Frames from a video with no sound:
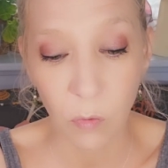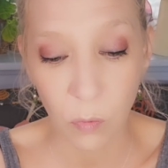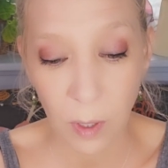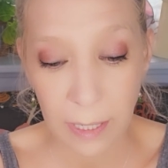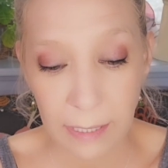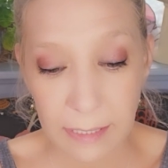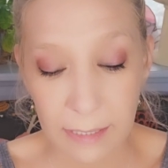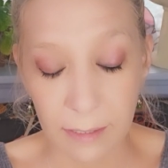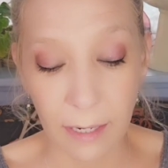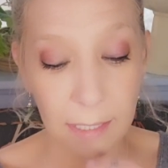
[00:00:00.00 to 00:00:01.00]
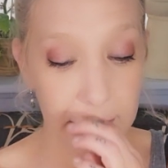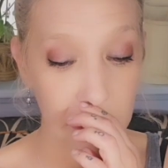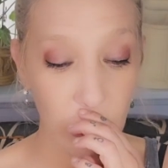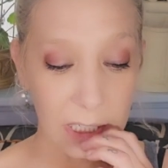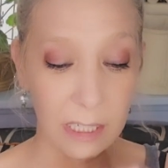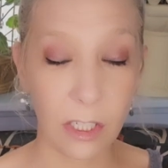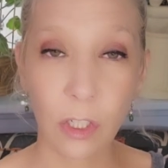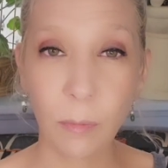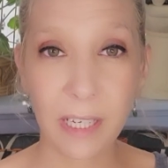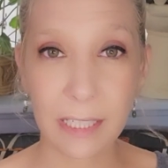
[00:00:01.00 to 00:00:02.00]
right? And it's interesting
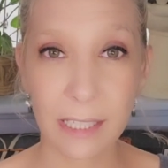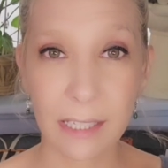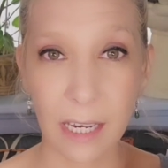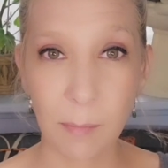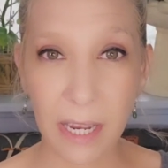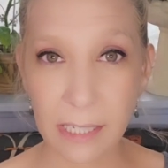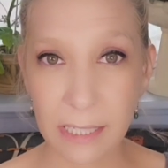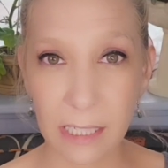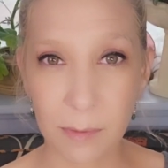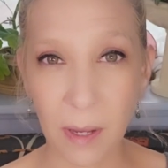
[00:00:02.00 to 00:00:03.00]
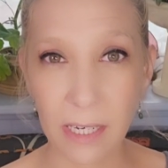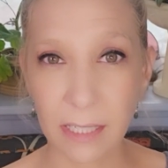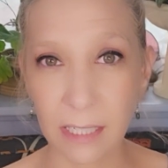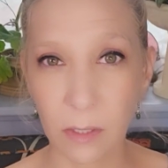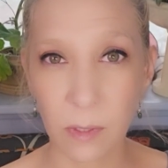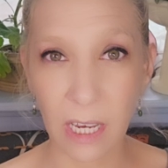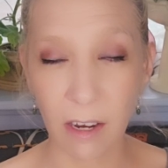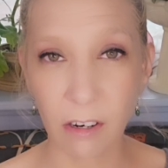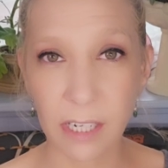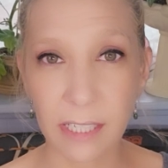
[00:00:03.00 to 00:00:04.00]
too, because it's like Pisces with
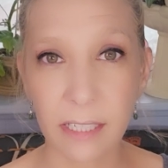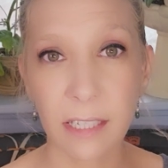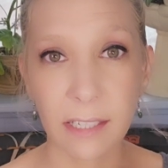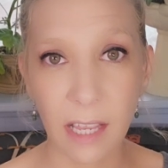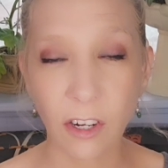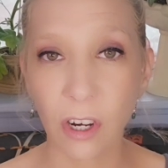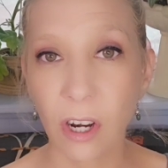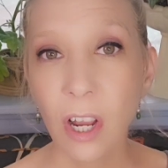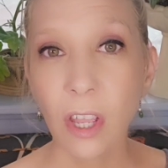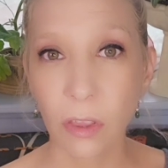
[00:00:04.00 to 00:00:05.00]
Aries in the center.